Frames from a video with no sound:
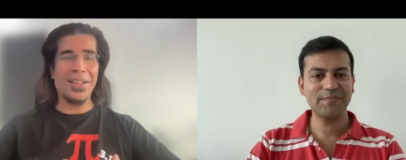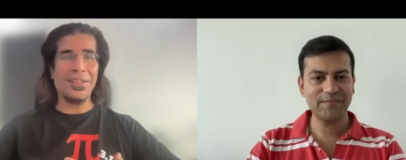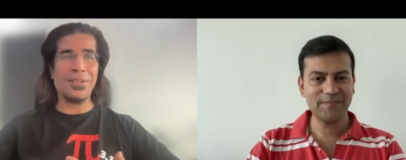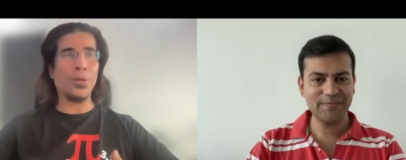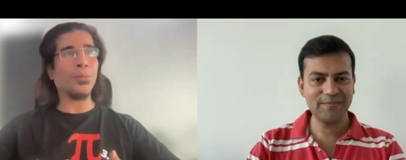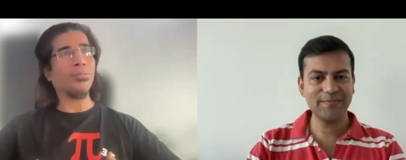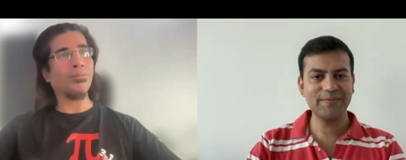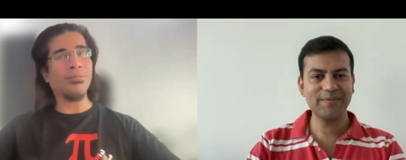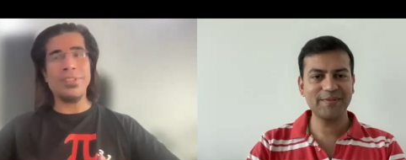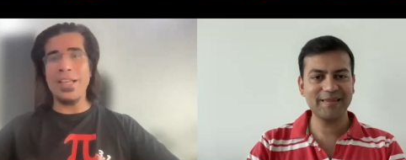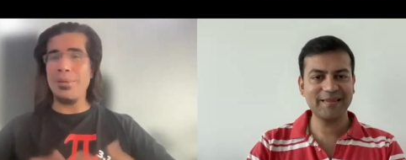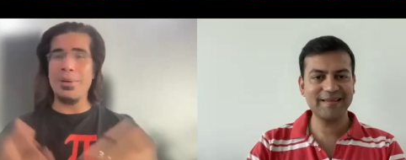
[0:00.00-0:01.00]
Speaker 1: so
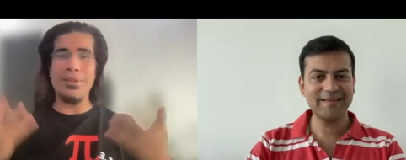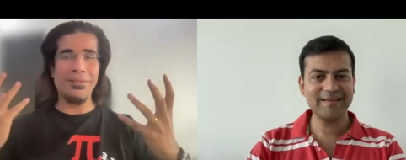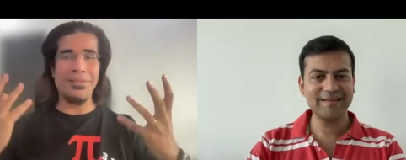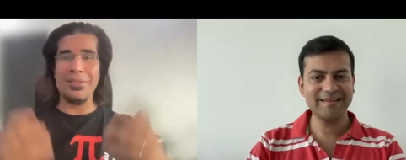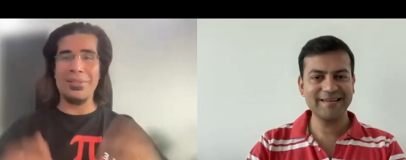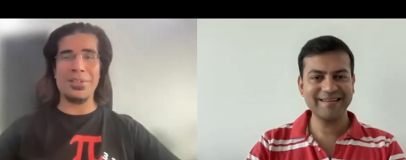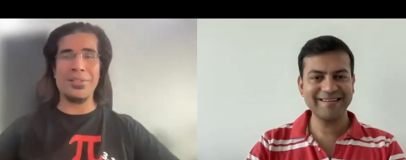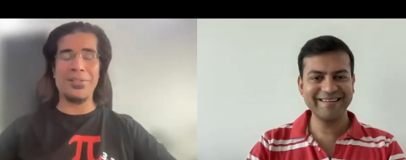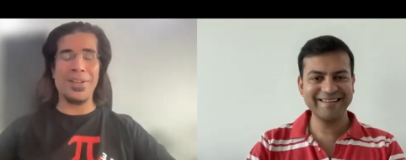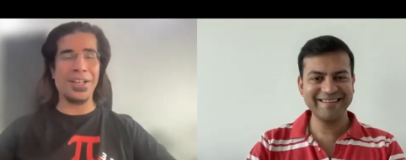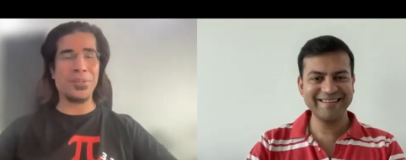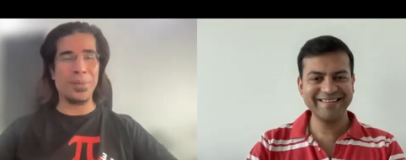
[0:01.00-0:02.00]
yeah man it was a
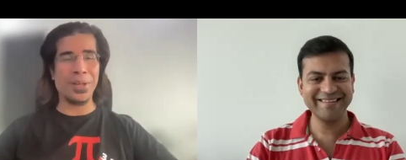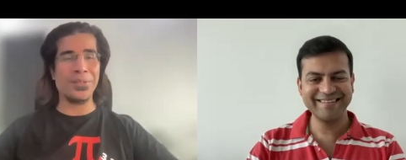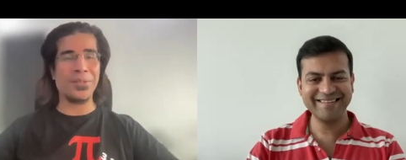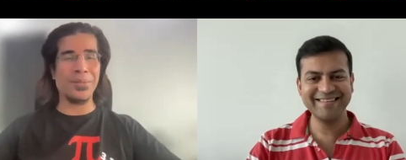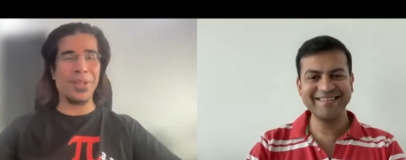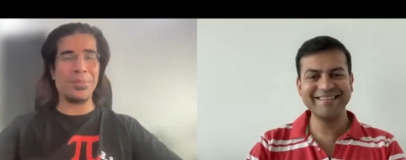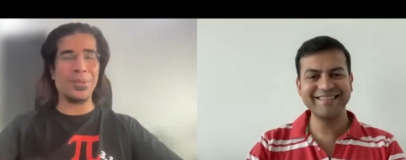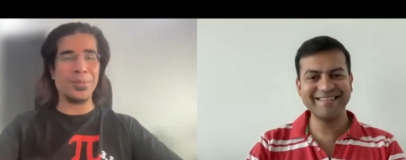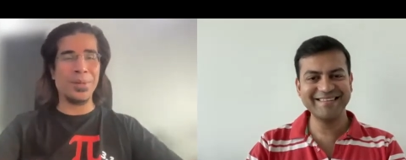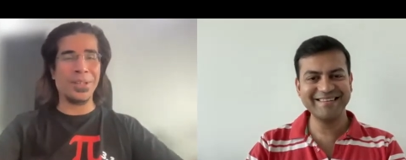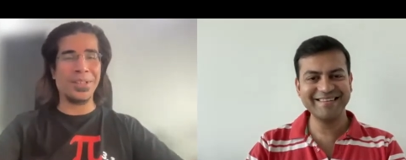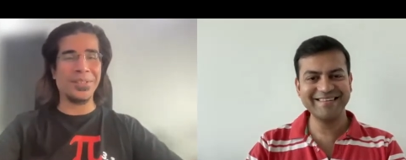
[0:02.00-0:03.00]
fun experience from that
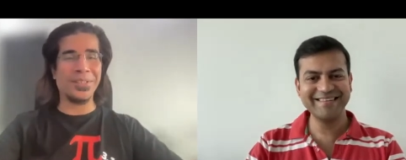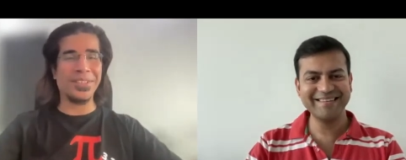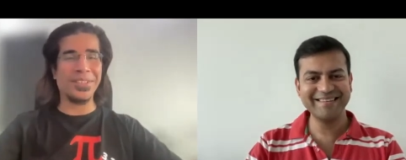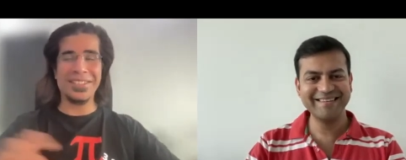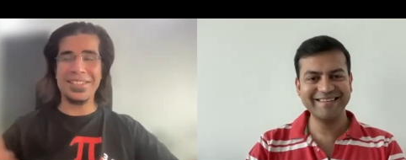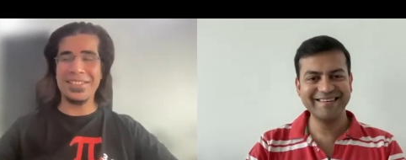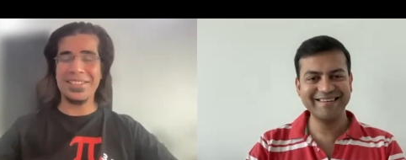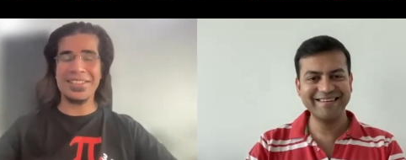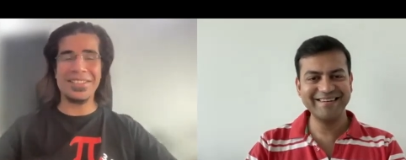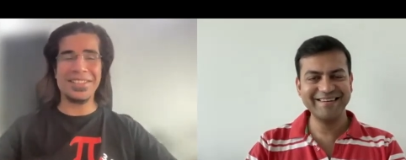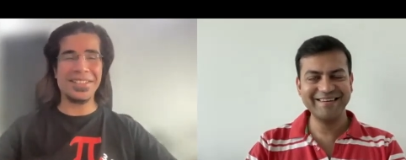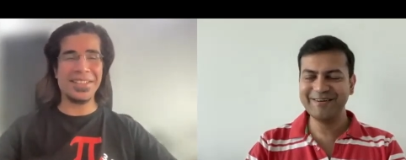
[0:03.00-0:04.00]
perspective
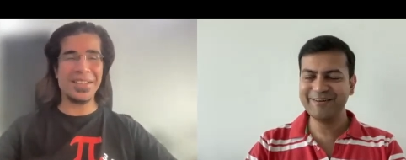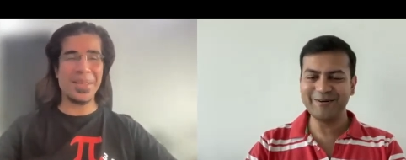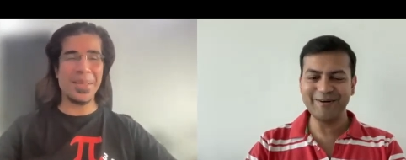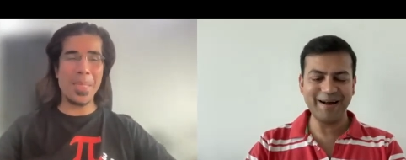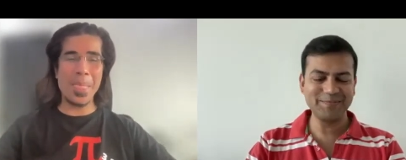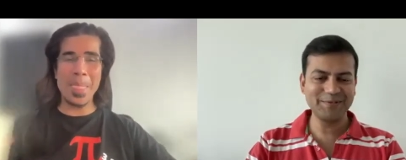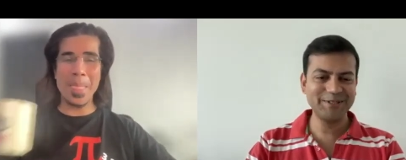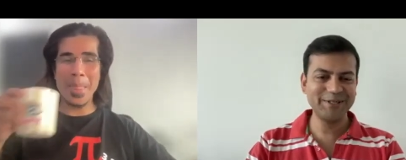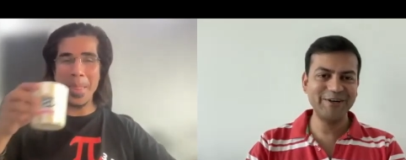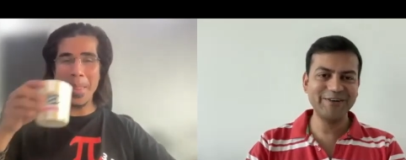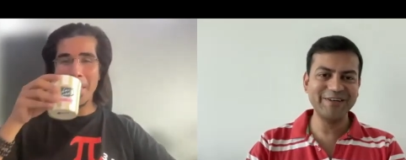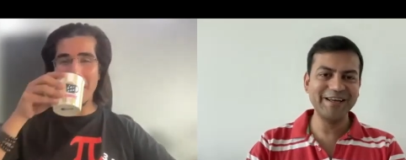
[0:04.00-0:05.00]
Speaker 2: oh,
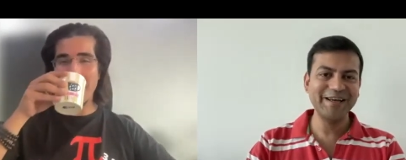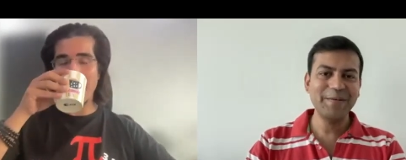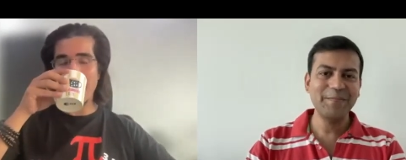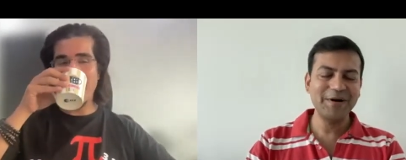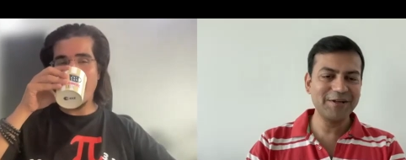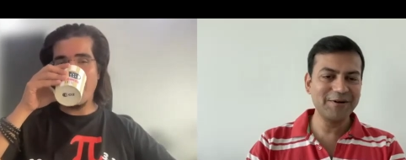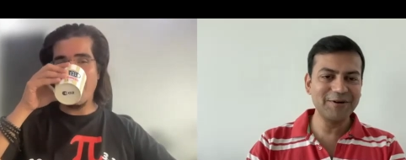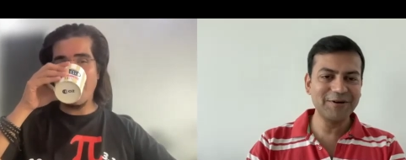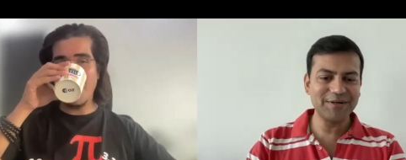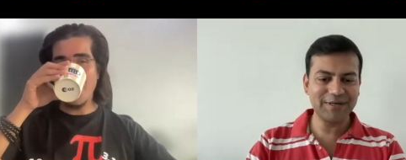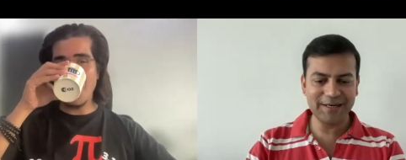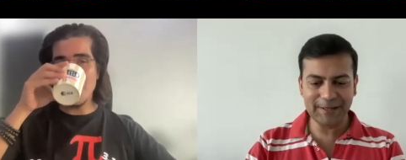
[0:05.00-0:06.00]
absolutely but you
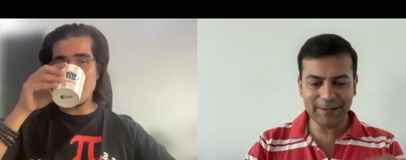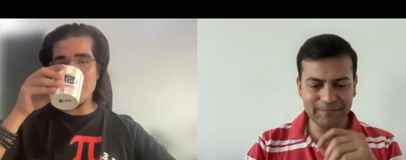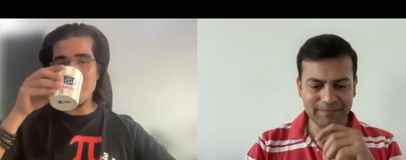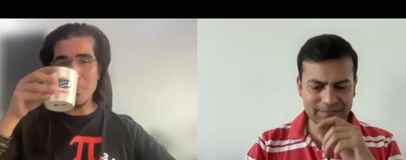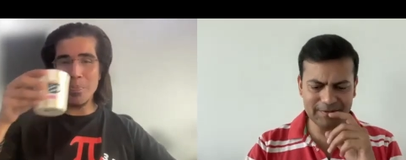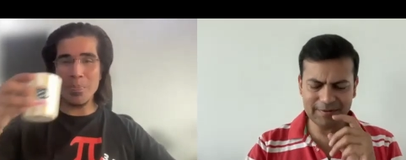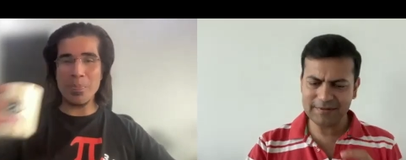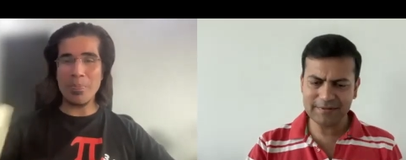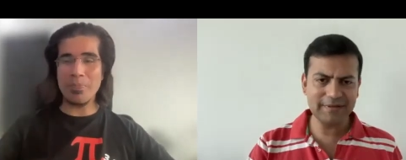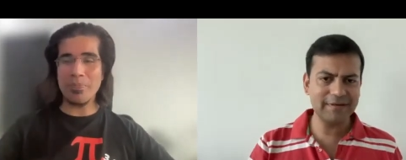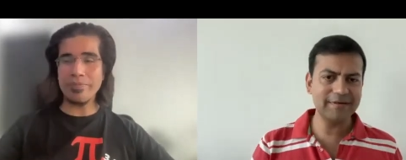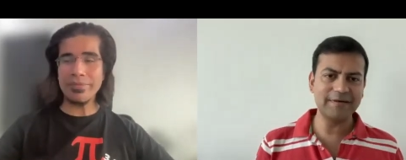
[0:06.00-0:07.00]
know uh,
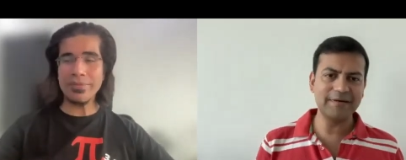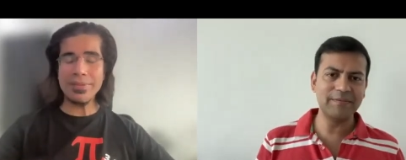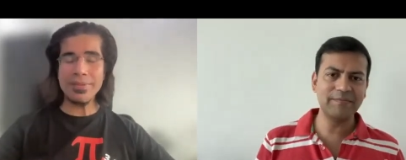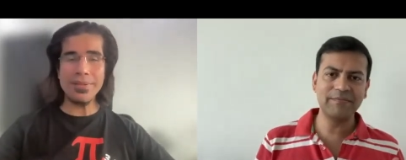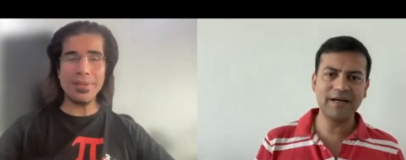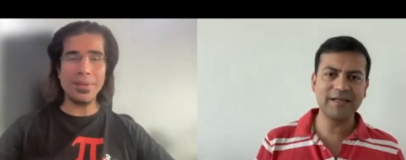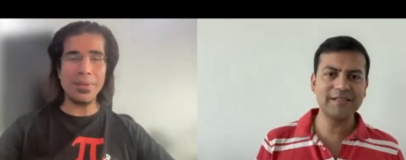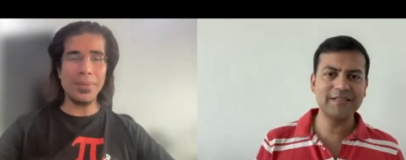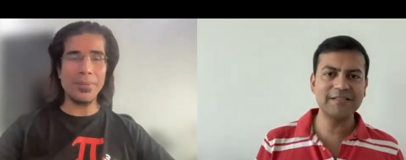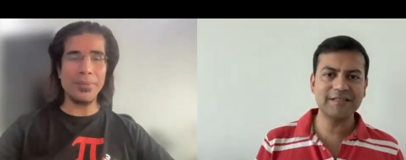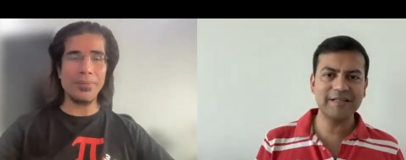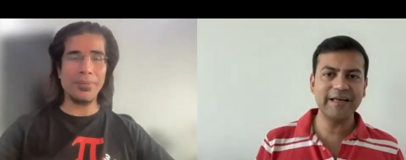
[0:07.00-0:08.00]
um,
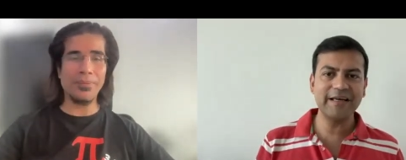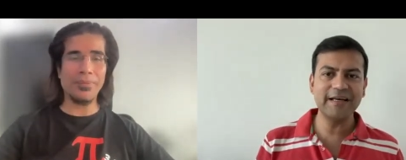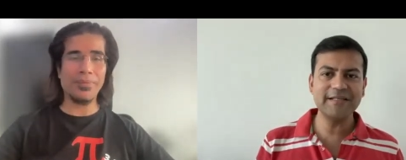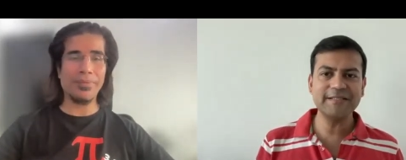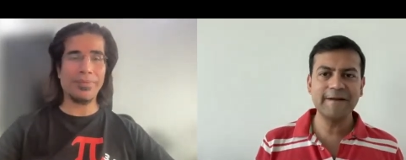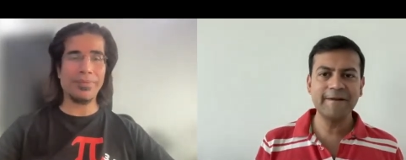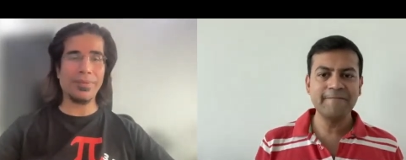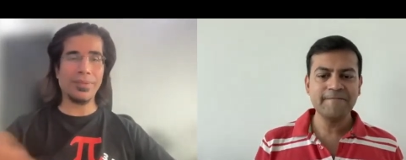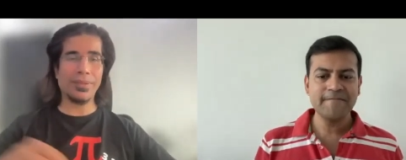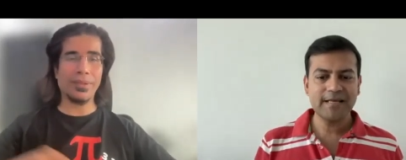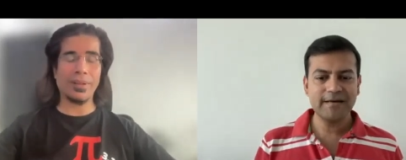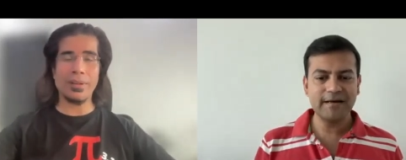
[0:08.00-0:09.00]
manasij the thing is
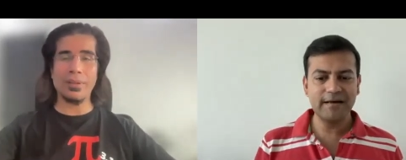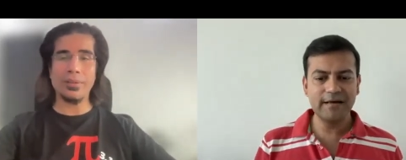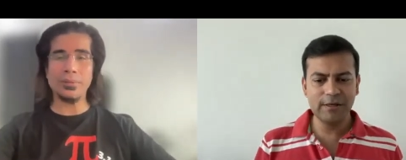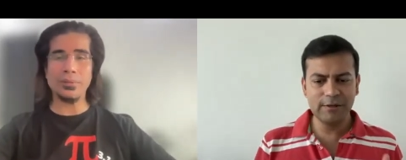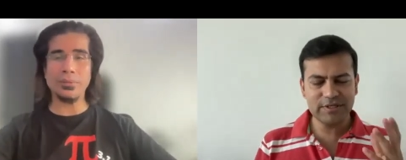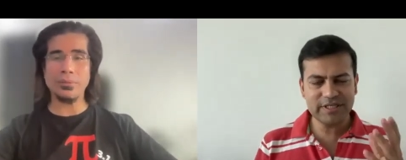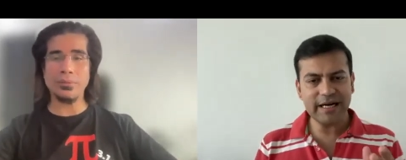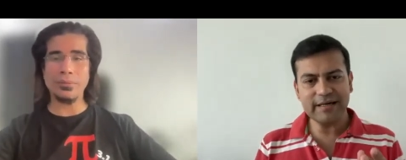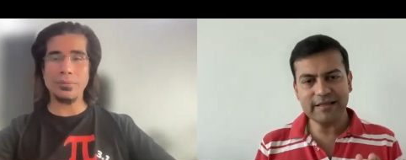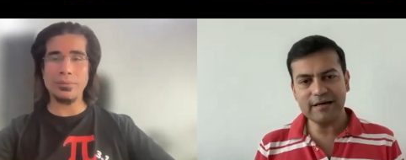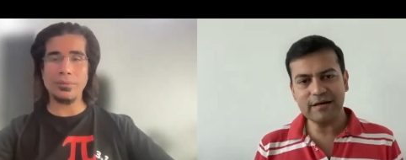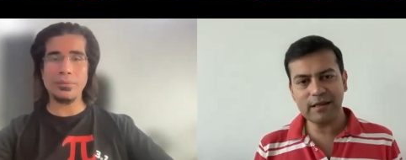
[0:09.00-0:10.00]
you
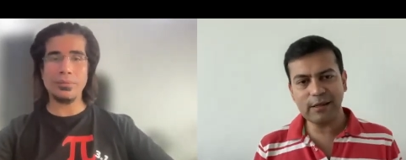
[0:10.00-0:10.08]
said that